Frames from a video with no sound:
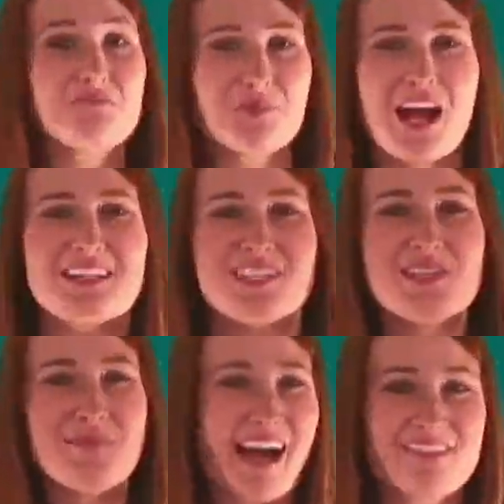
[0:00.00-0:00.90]
brought to
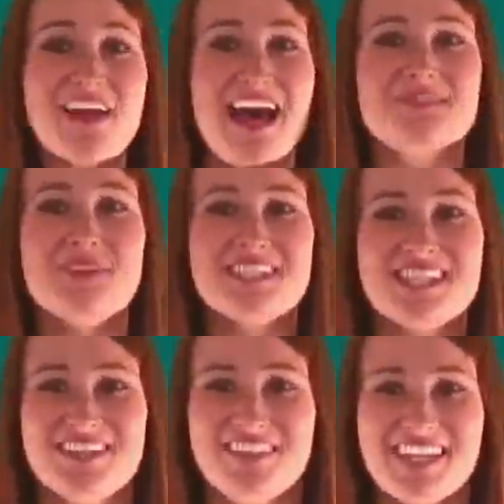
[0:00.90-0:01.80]
you by Fastpitch
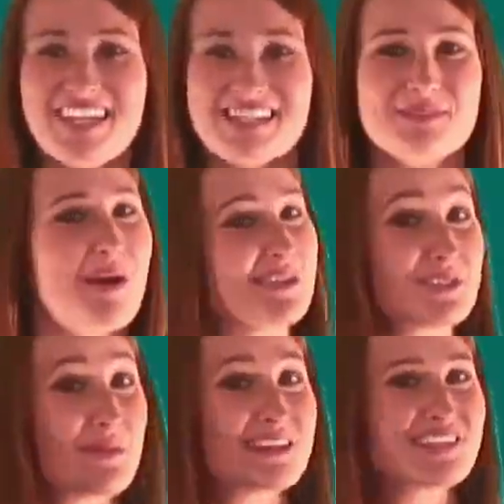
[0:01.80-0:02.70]
TV and
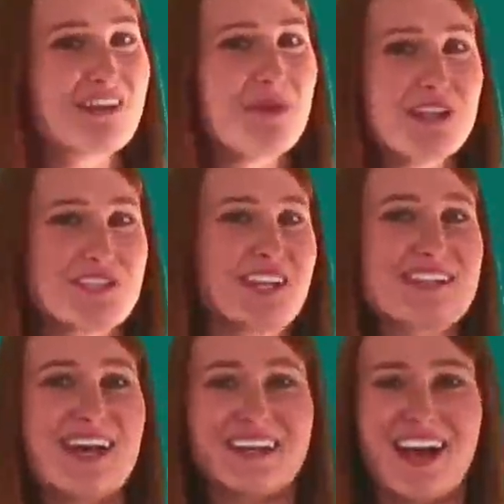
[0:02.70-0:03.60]
sponsored by
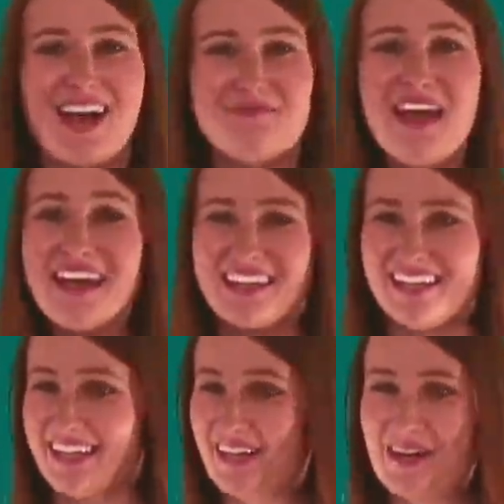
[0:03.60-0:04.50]
SouthAllJunk.com.
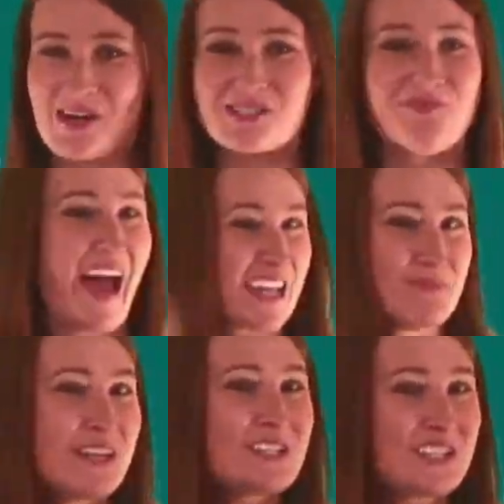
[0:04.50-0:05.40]
Here's
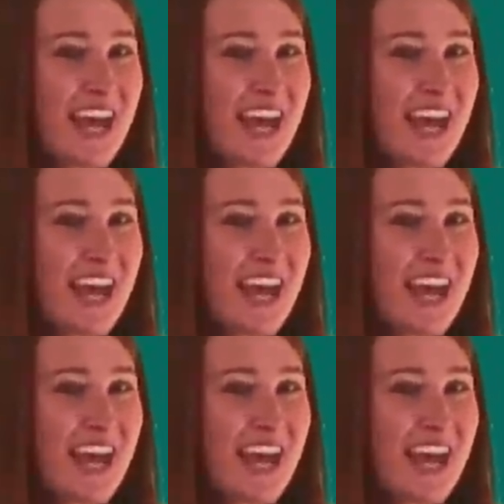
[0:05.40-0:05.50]
Fastpitch